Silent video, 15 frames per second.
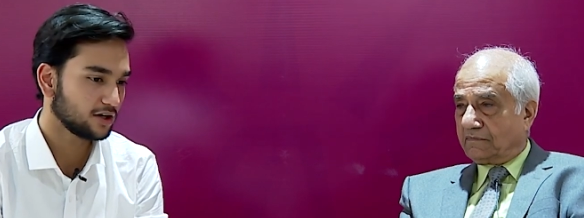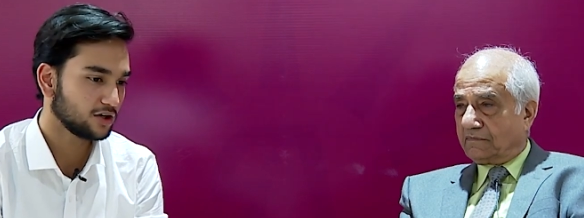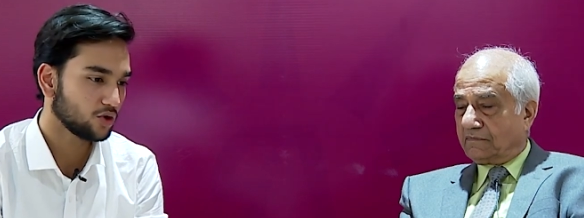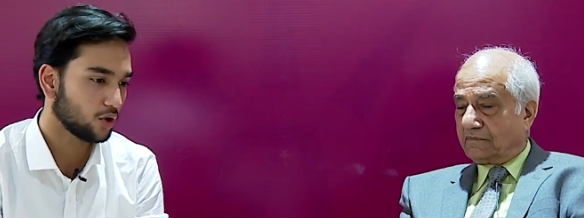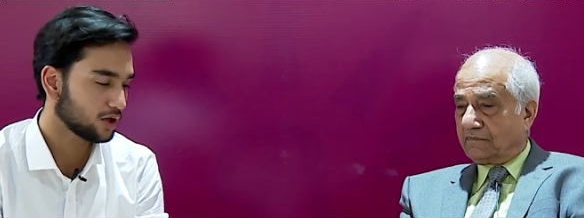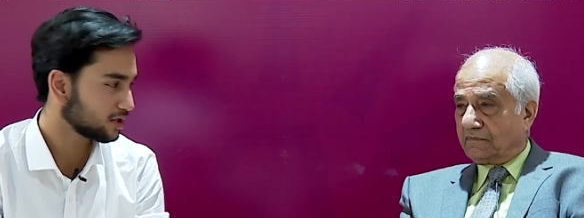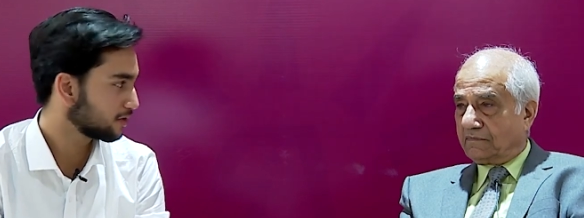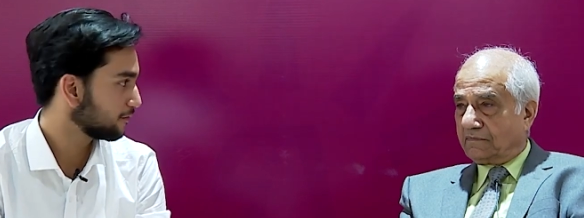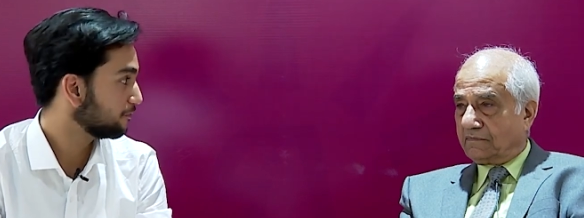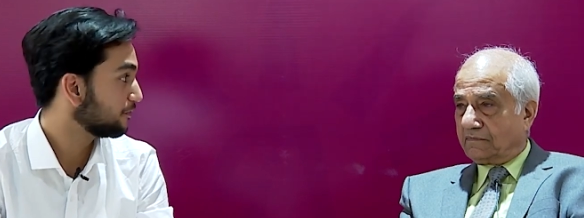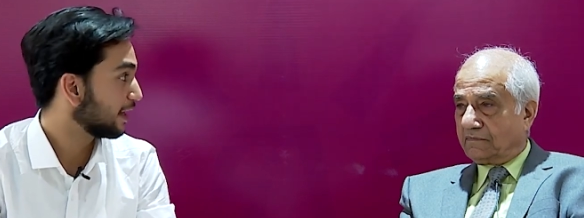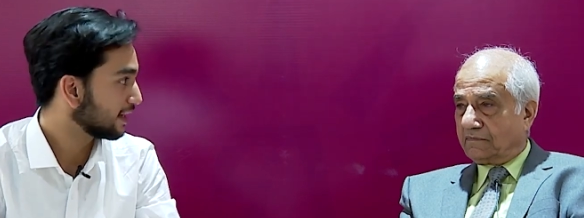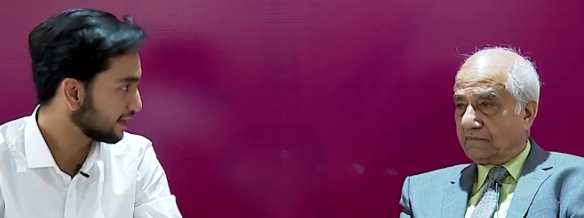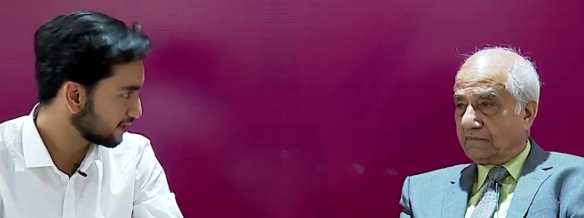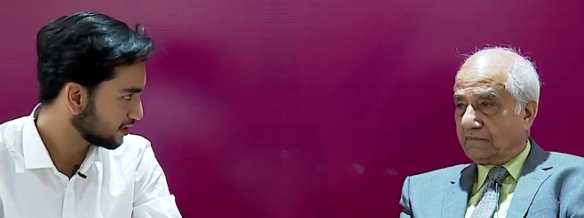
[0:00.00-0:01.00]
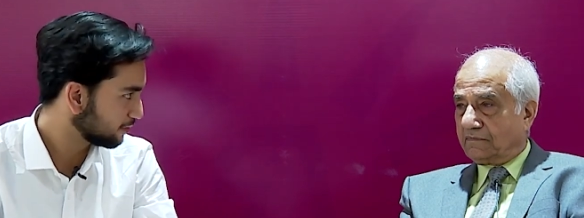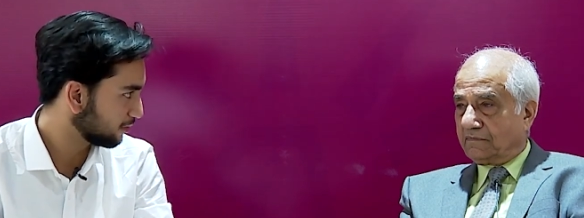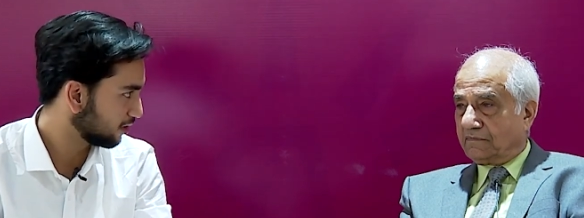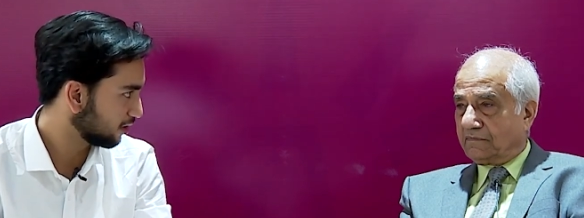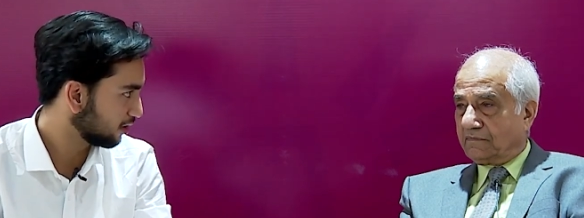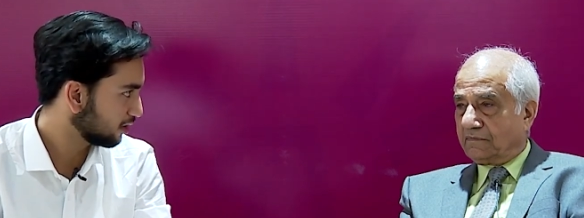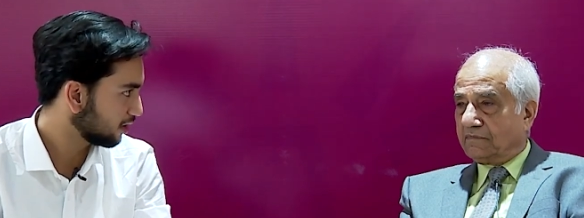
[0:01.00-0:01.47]
Speaker 1: not very
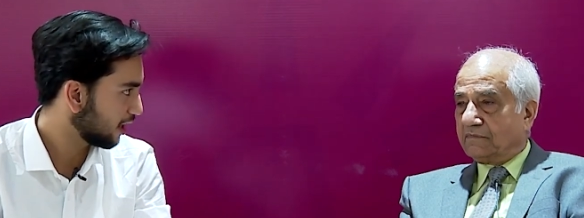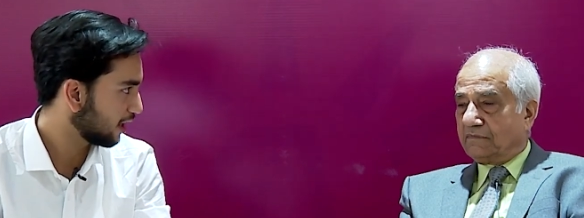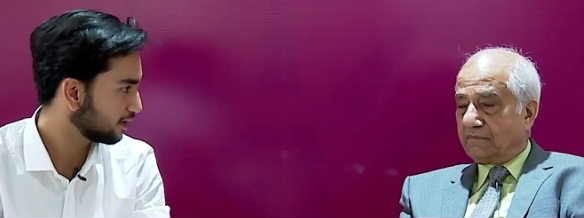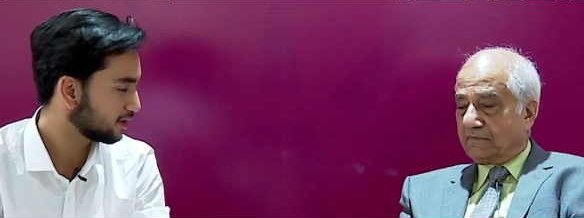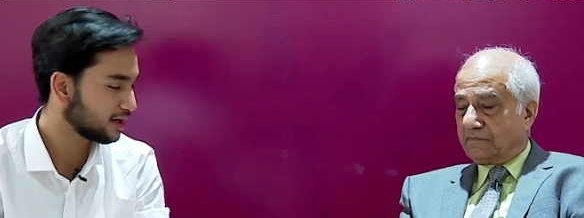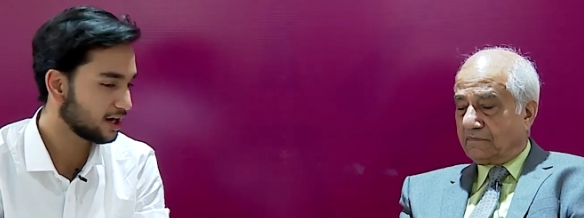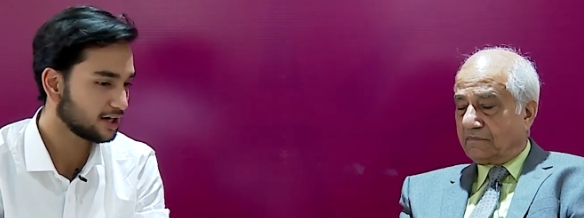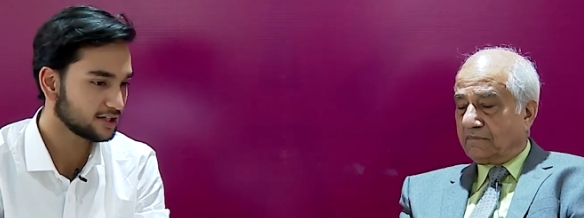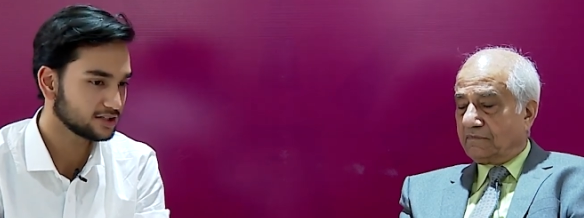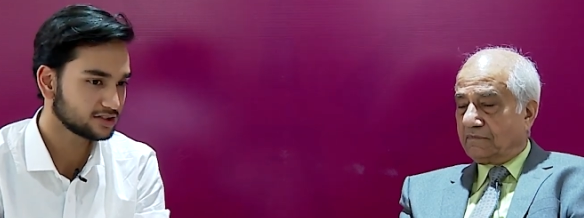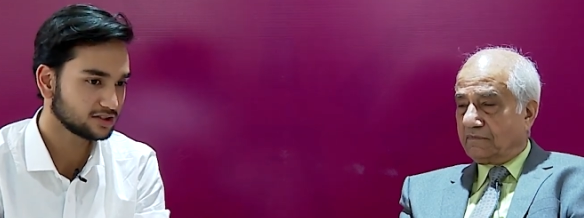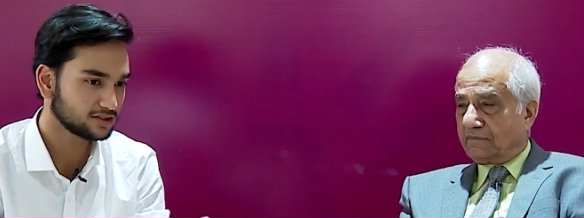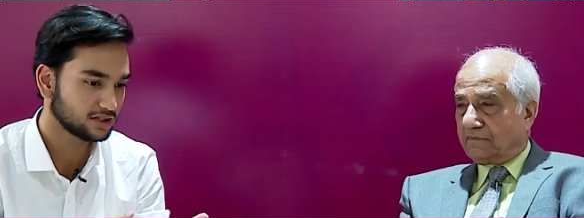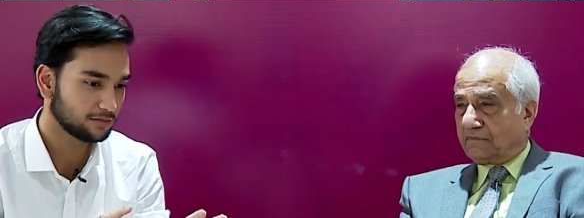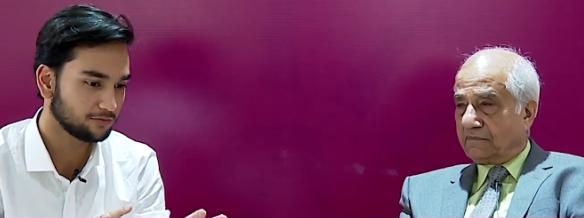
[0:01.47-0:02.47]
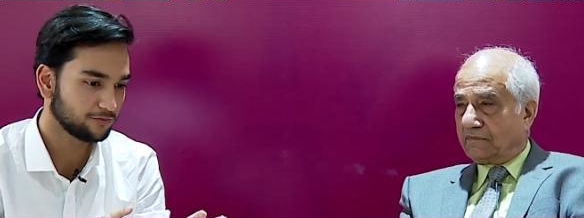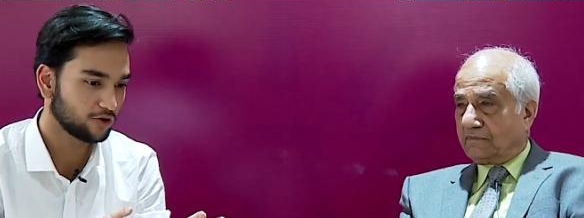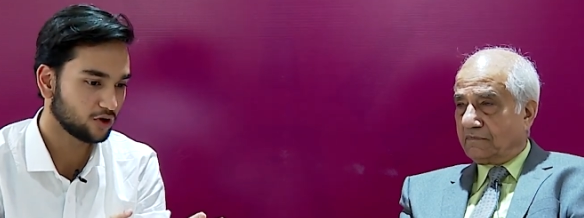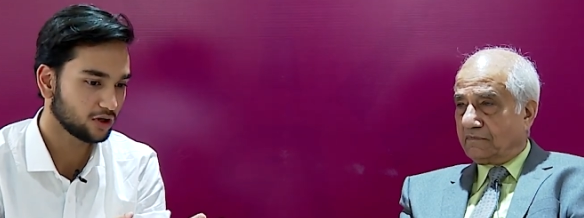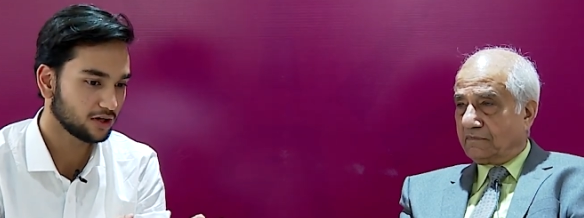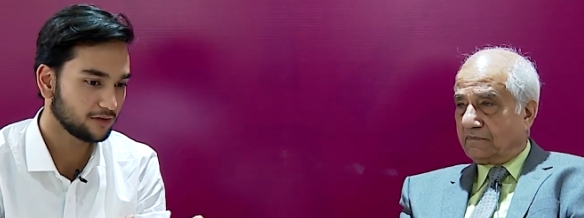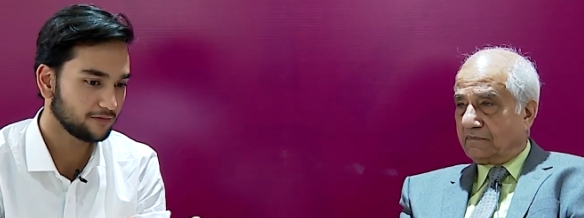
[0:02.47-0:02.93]
similar and there are
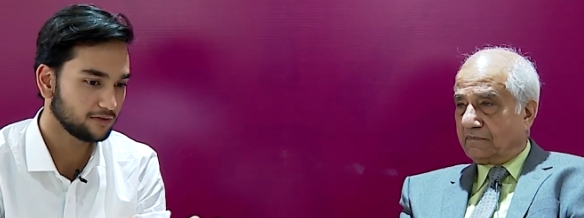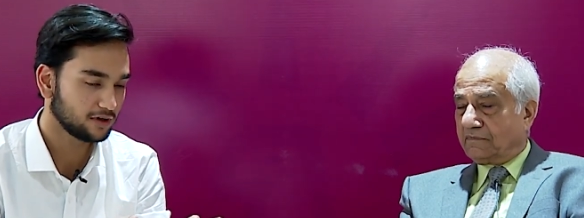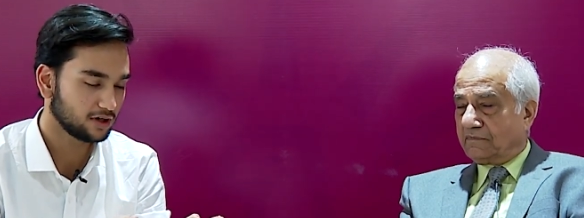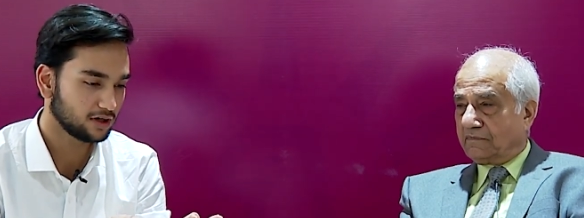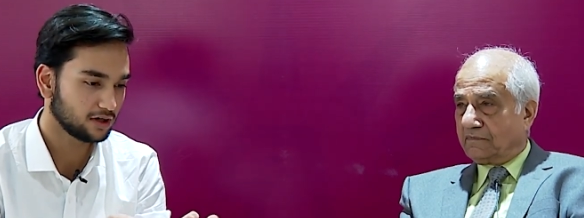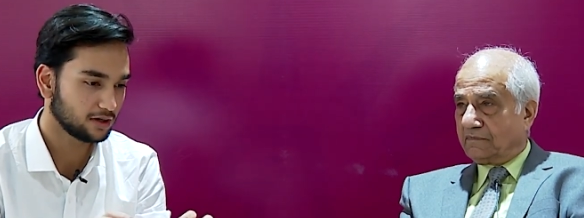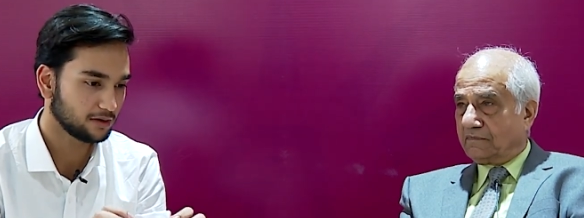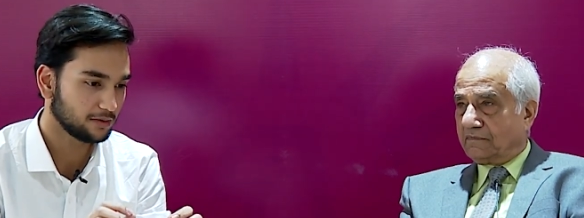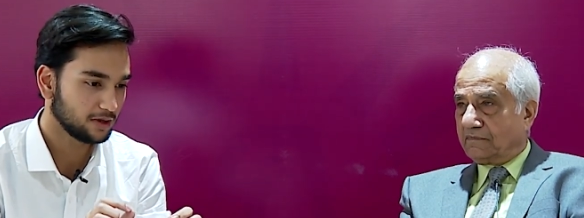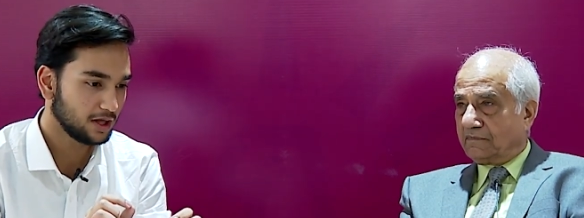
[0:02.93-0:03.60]
somewhat uh,